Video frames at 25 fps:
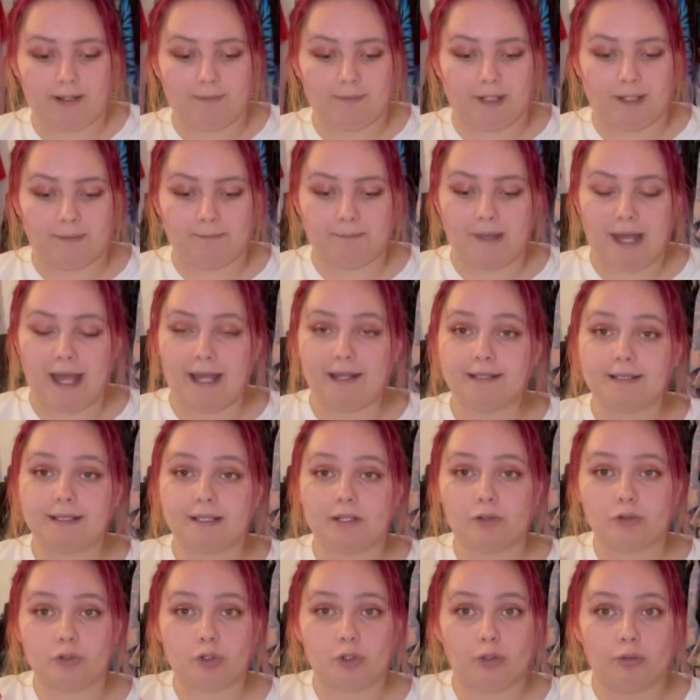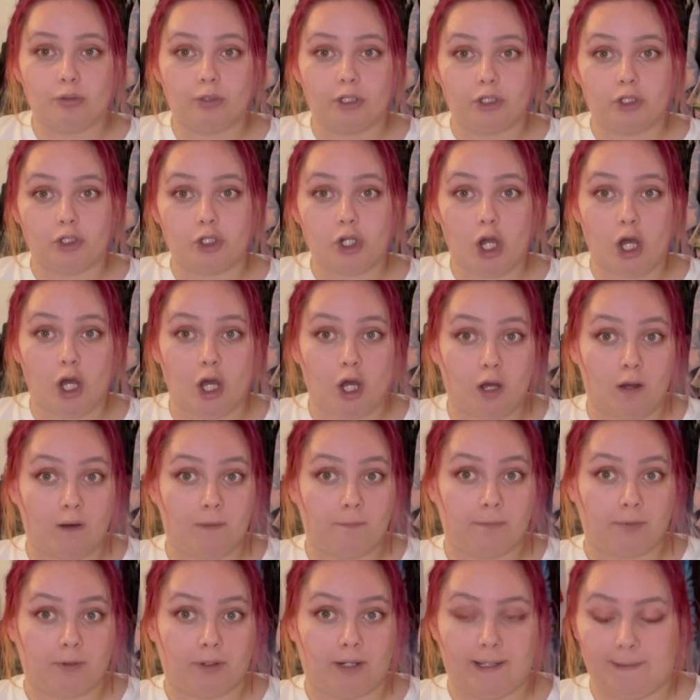my best to
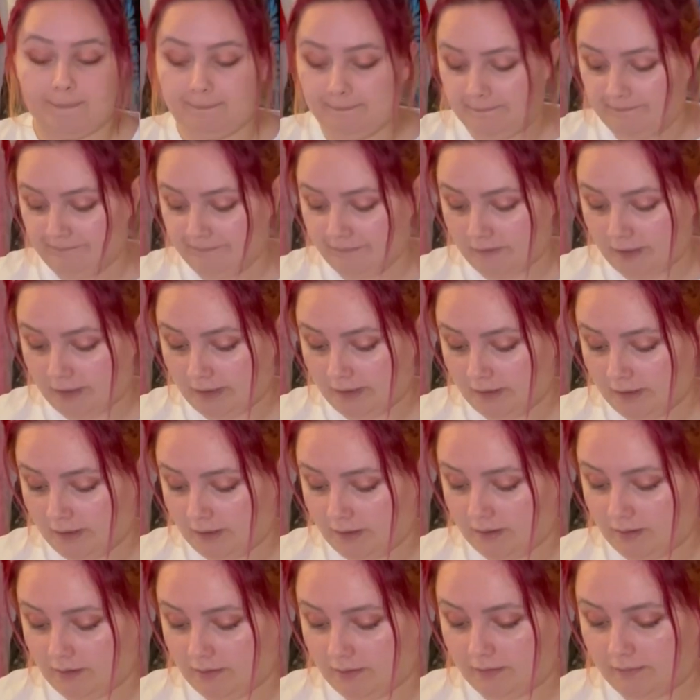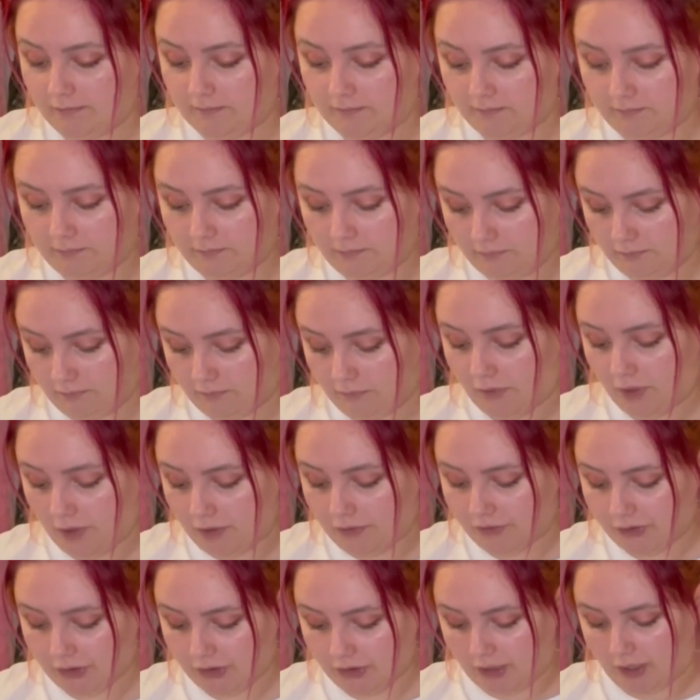interpret
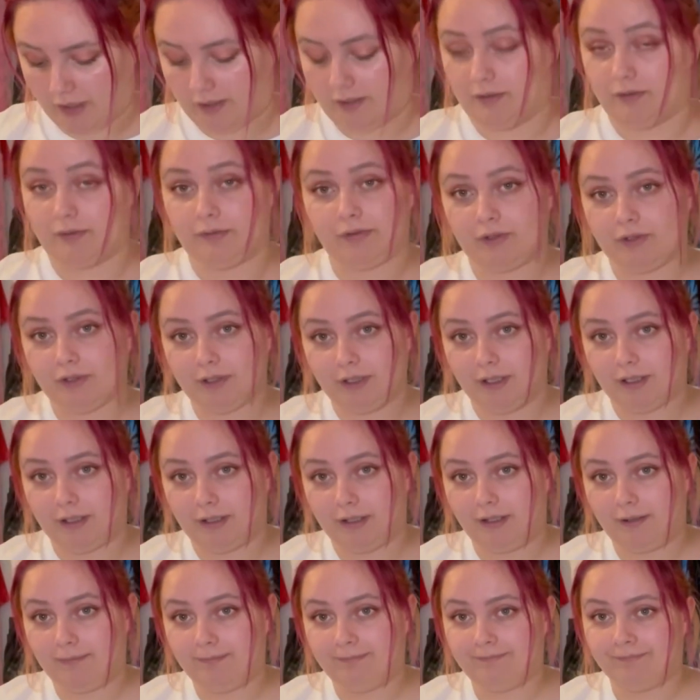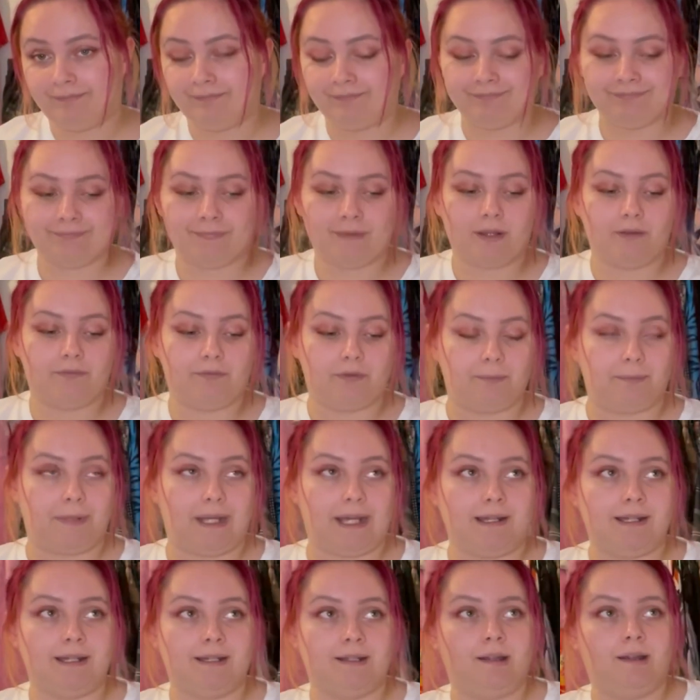those styles, you know? For
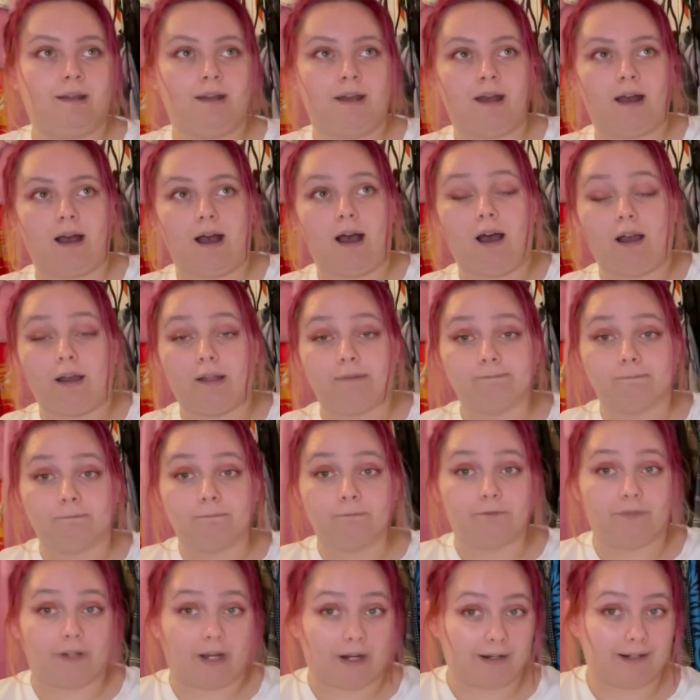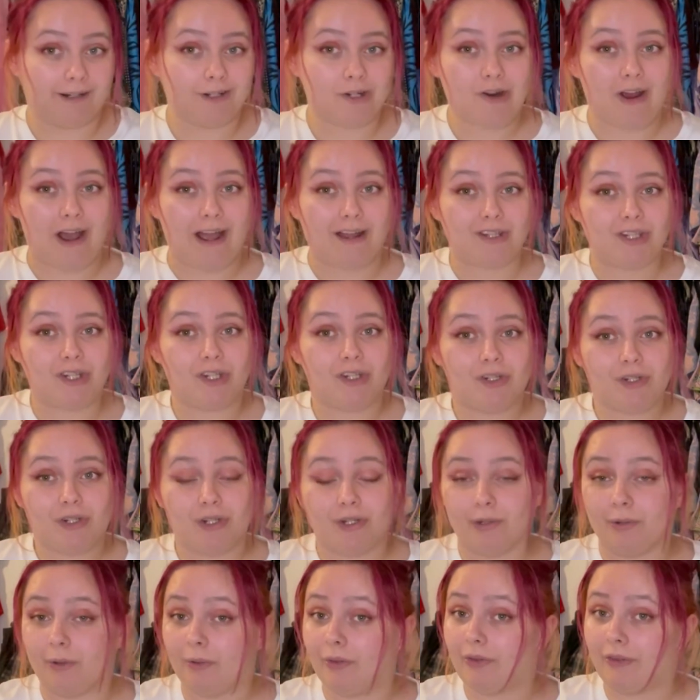me, I'm very attracted
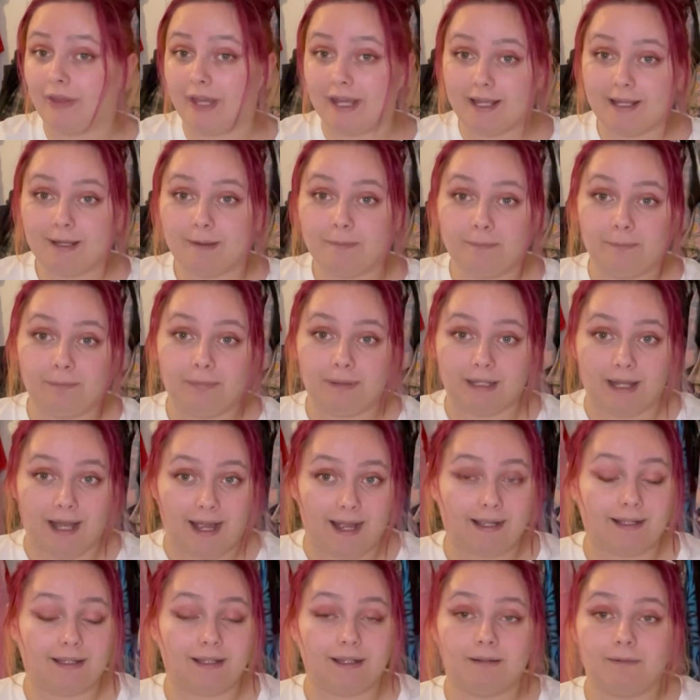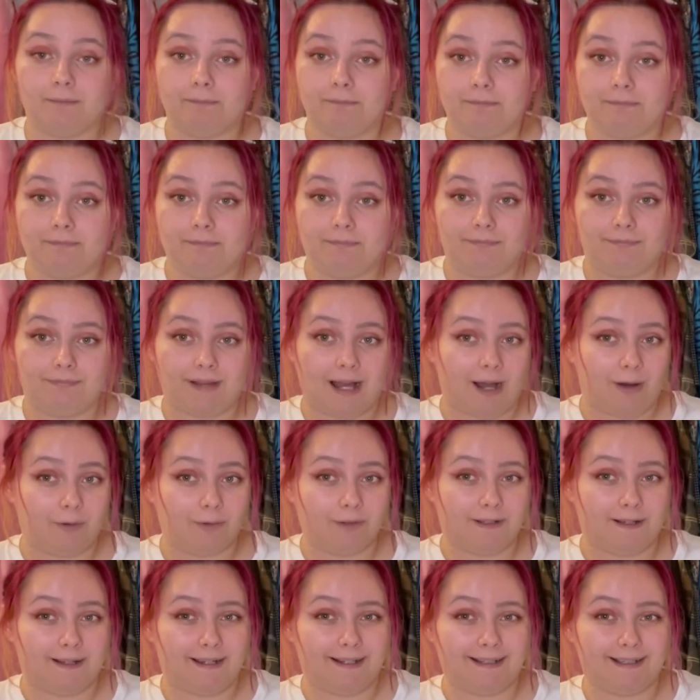to thick black
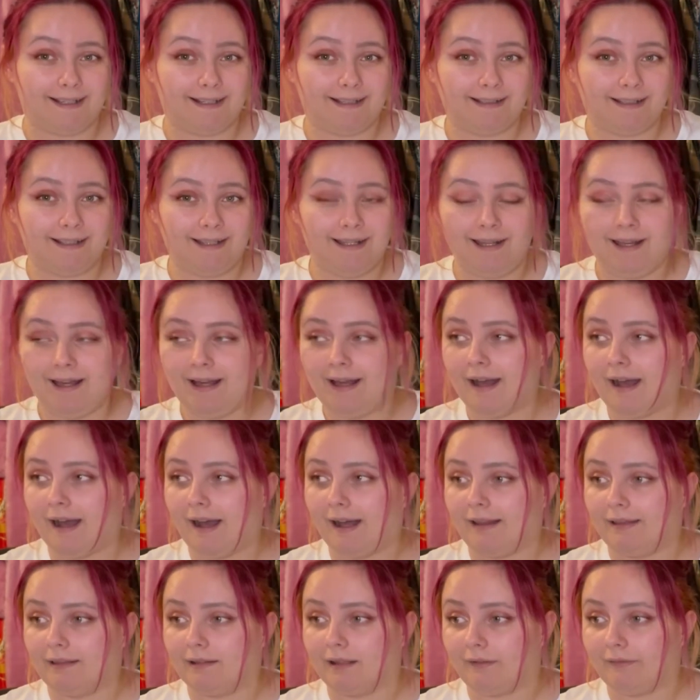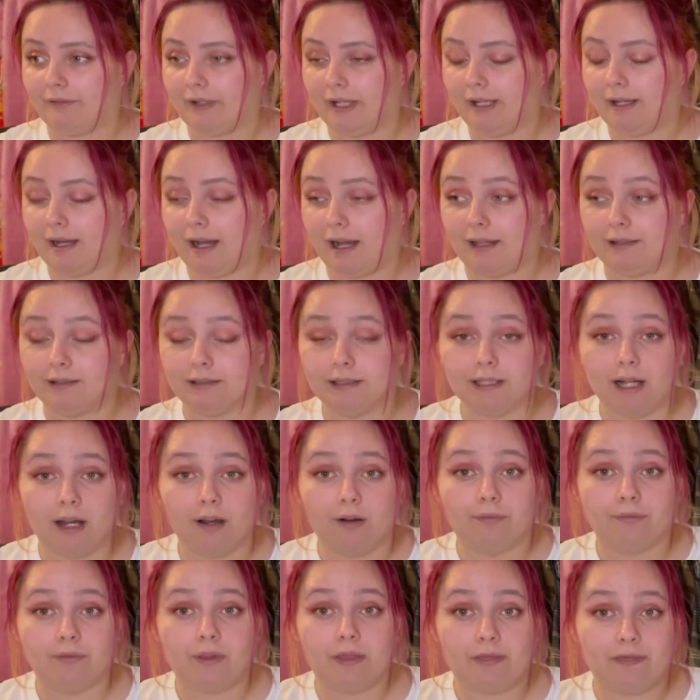outlining. I love it. I
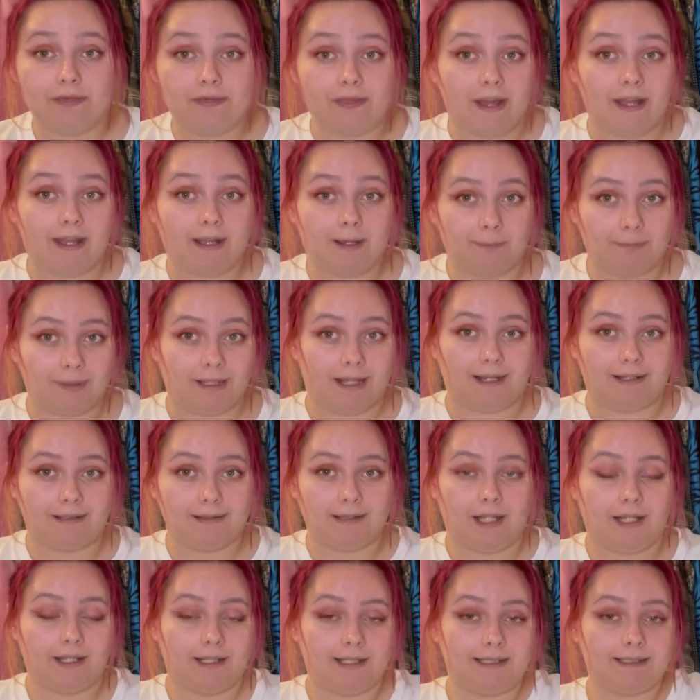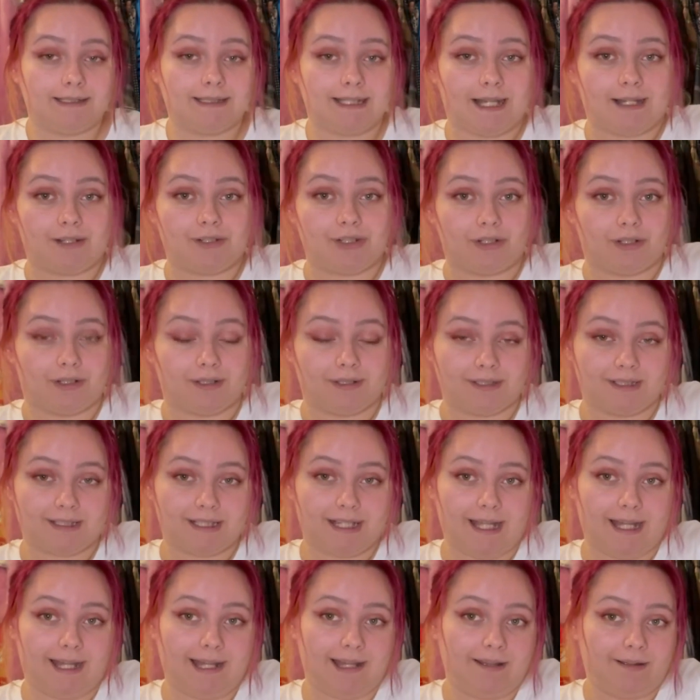love thick black lines. As you can
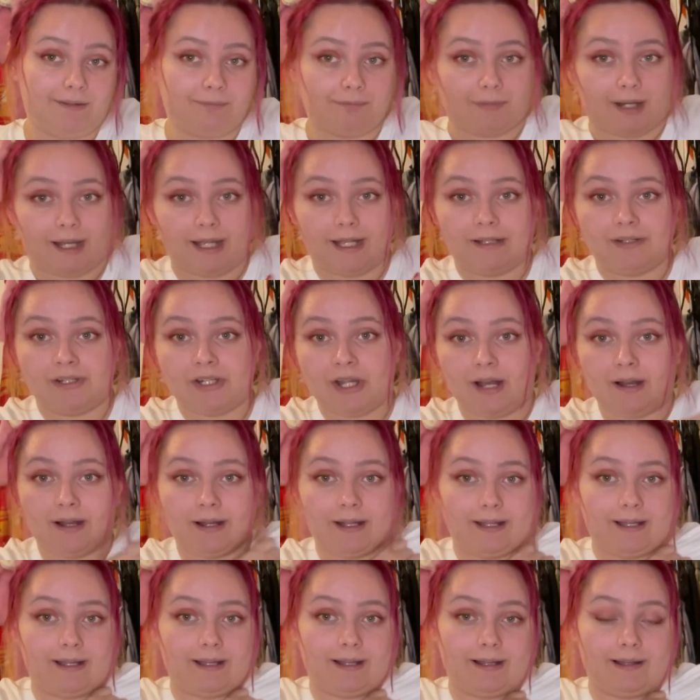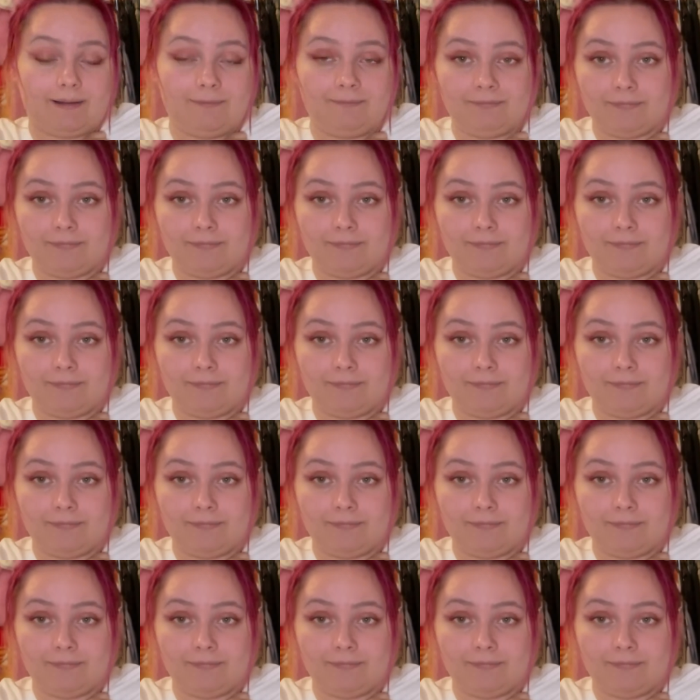see, my entire